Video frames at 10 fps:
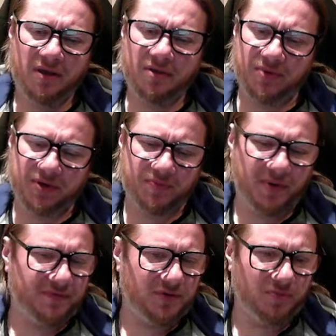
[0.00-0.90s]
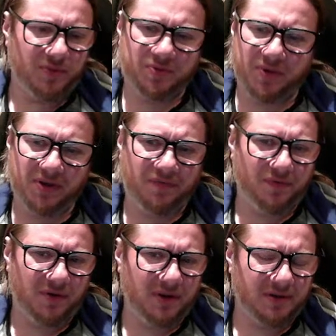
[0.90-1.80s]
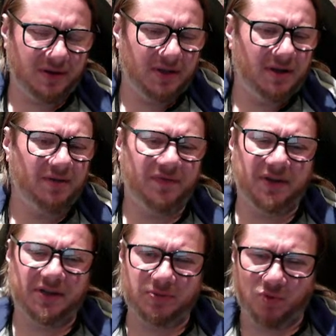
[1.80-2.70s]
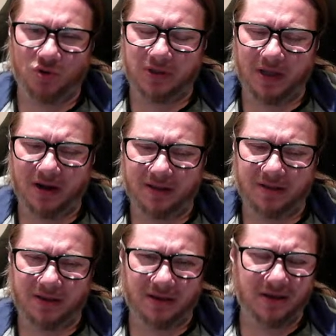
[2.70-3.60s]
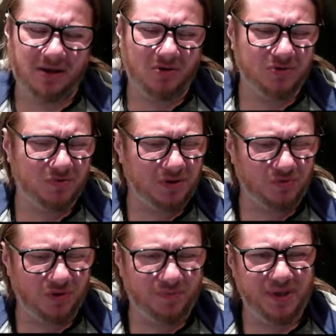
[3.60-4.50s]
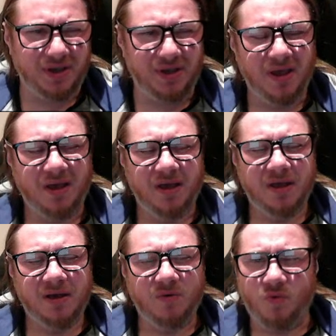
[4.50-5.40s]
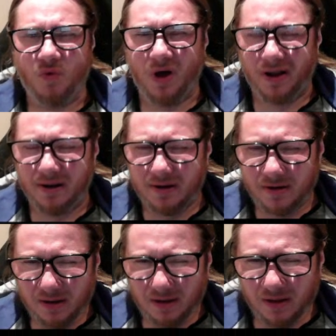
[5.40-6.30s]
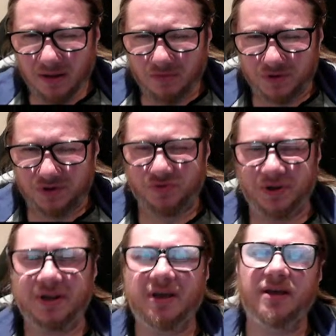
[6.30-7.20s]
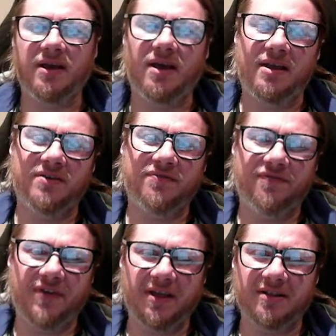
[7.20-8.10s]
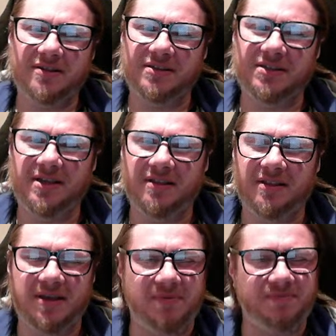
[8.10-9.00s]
bishop f2, bishop e3. Uh, he didn't even explore that idea. He goes with the rook b1, which really I kind of fail to see the